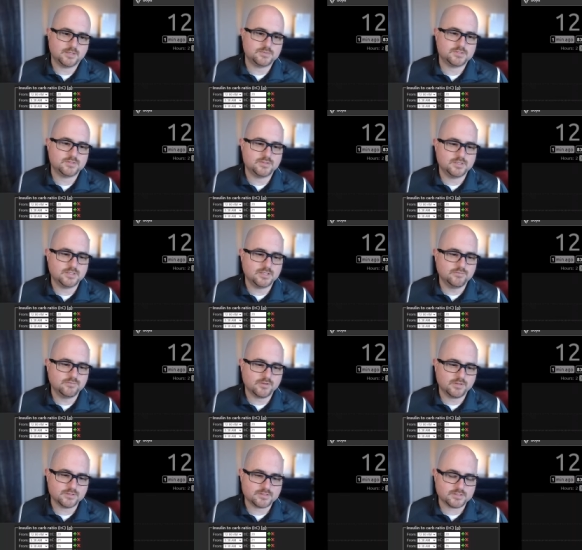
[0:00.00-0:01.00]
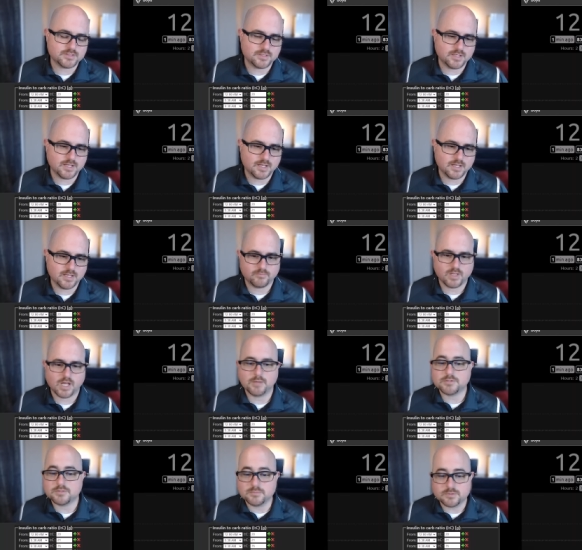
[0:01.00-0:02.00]
So the defaults are not
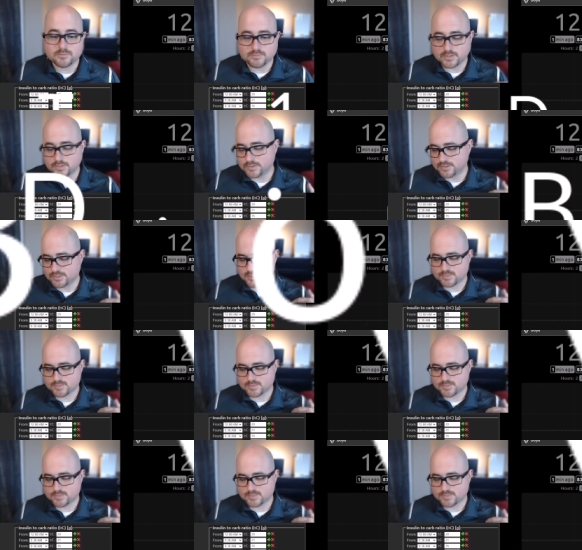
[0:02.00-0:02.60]
optimal for you to just